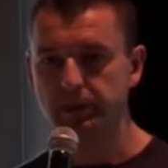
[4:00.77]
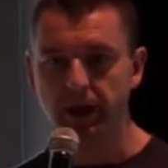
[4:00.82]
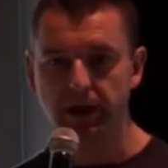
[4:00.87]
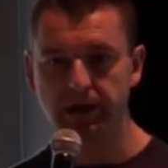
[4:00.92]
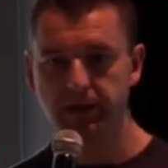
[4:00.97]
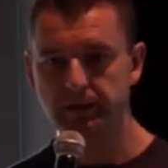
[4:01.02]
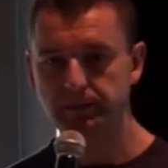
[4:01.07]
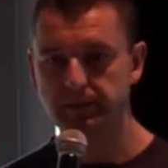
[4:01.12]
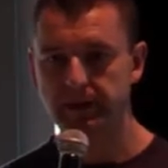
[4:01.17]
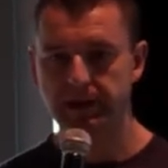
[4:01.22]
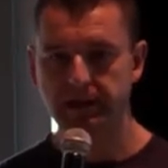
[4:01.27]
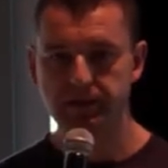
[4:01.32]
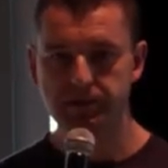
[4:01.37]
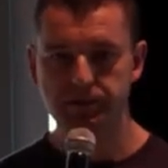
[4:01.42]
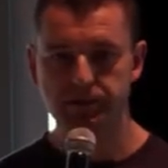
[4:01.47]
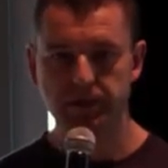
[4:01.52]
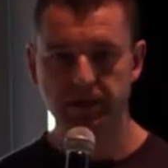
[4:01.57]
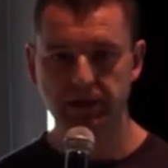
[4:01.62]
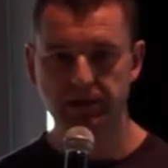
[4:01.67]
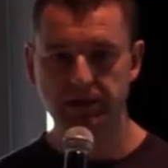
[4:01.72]
plugin
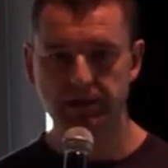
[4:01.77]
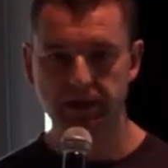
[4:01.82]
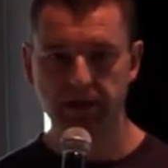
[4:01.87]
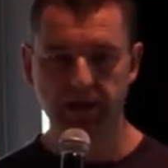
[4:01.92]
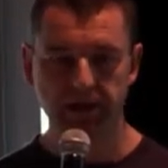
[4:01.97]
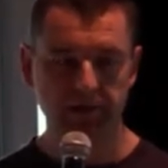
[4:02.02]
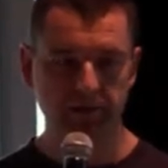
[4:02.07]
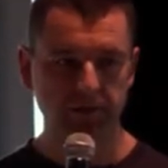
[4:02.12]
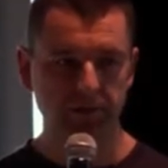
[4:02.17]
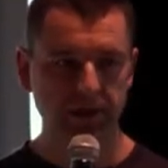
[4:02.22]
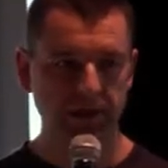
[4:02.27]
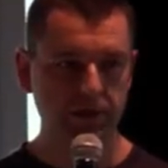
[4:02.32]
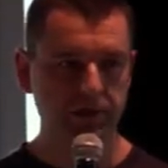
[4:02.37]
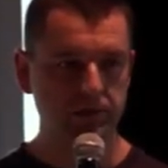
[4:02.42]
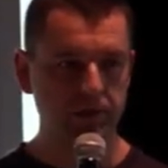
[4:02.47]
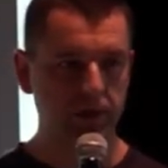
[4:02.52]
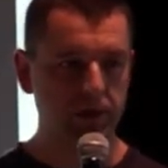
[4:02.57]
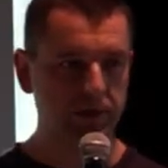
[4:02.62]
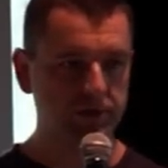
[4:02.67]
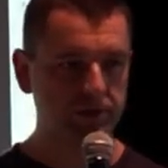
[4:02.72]
management, and
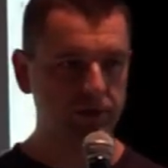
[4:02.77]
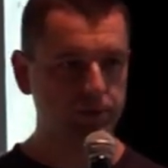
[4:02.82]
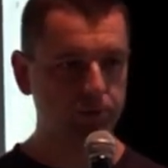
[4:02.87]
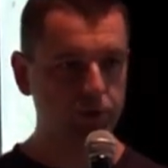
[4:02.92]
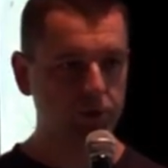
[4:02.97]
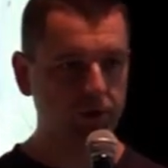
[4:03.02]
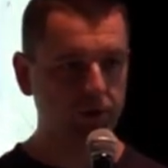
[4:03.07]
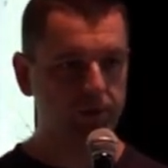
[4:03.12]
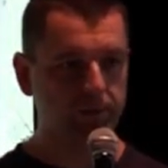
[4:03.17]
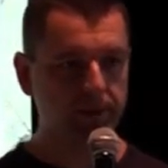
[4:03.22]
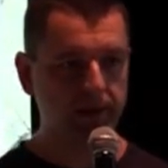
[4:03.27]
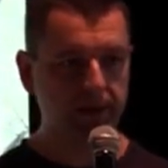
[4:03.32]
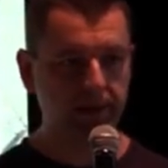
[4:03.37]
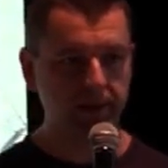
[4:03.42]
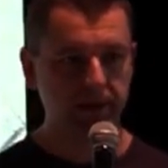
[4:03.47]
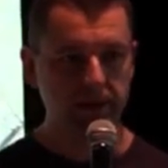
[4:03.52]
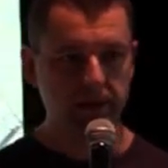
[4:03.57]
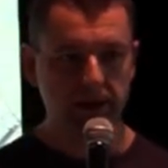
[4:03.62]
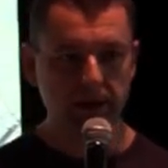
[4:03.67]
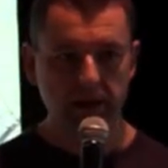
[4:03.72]
thanks to awesome work
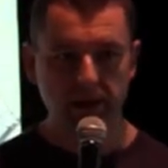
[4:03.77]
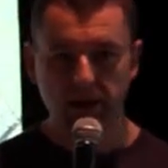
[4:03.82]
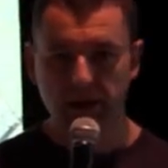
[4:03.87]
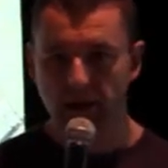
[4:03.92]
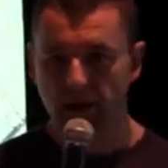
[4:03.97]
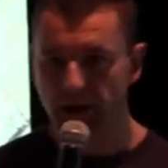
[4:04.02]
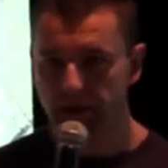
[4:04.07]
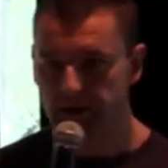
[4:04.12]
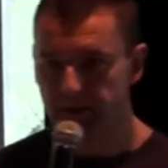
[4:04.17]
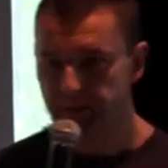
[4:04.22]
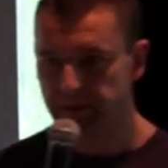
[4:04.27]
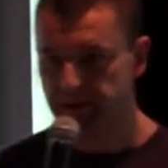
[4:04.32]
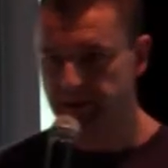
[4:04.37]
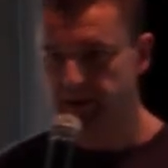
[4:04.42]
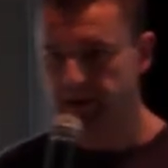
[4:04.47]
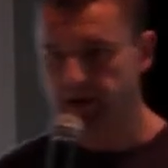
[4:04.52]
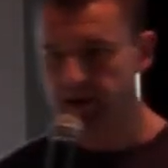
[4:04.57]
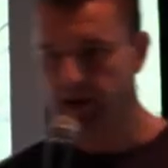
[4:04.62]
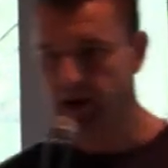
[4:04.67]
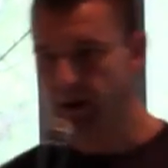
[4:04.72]
by
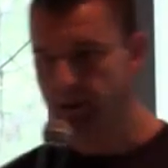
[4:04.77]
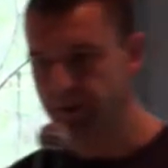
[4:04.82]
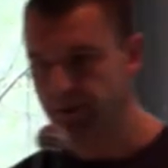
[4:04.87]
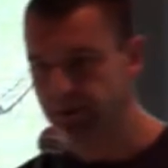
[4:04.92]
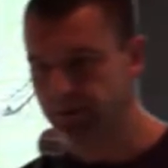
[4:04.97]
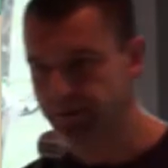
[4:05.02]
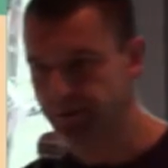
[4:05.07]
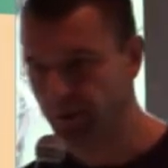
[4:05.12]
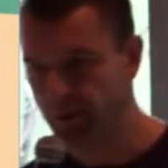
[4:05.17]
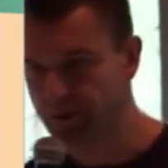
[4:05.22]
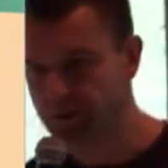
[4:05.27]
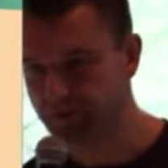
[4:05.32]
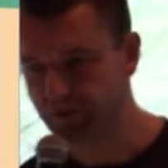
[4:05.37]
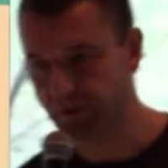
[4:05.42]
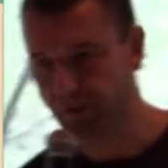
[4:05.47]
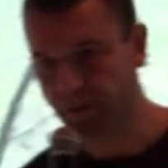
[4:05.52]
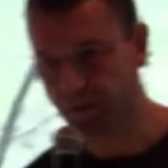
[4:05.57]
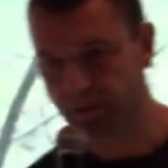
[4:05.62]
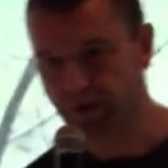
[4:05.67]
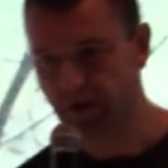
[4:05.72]
Ahmed and a couple of folks
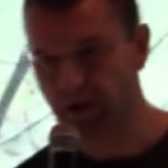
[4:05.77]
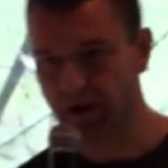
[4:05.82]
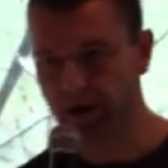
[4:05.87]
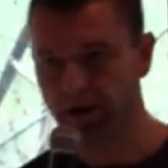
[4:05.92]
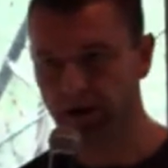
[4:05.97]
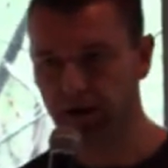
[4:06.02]
from